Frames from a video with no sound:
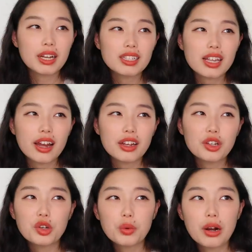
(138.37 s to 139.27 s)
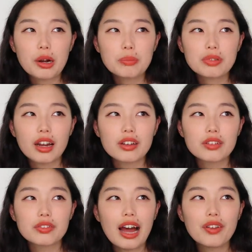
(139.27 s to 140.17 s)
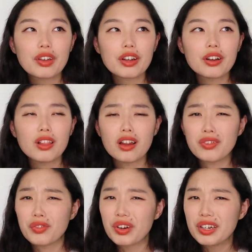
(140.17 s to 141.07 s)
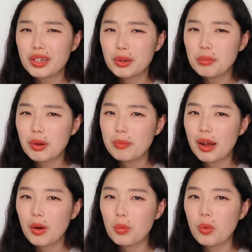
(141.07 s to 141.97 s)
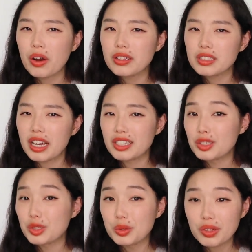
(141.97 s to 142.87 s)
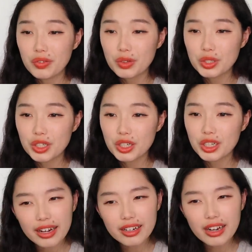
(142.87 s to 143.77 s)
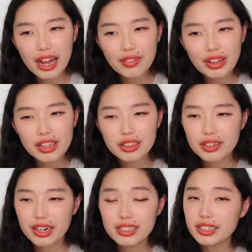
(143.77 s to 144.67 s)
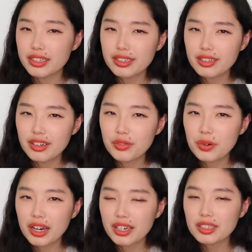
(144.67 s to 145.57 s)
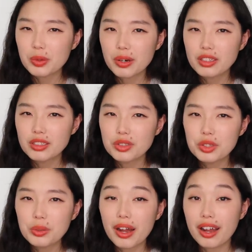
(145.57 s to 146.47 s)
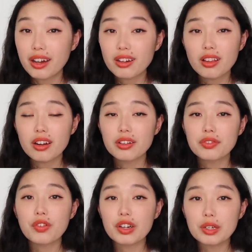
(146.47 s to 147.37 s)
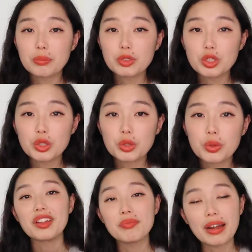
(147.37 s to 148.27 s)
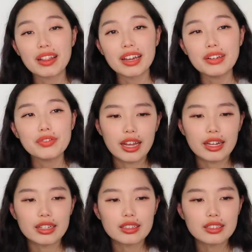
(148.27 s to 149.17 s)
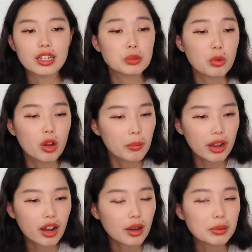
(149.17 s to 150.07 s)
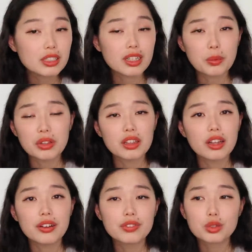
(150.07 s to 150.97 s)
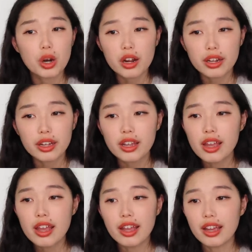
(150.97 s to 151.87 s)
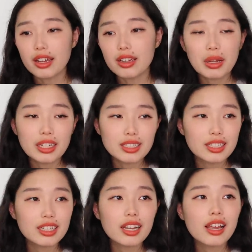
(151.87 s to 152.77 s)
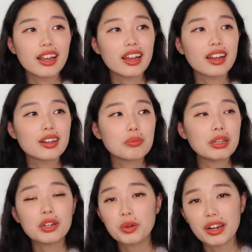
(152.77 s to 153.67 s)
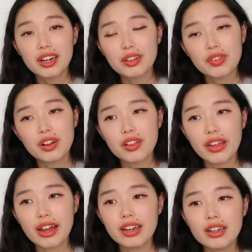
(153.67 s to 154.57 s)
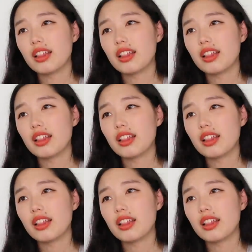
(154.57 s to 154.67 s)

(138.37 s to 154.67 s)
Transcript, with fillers: Because I grew up kind of having a lot of freedom about what I should do in the future, I didn't have a clear idea of what I actually wanted to do. I had a lot of freedom to live my life and explore my hobbies. I really loved drawing and painting and being creative and all that.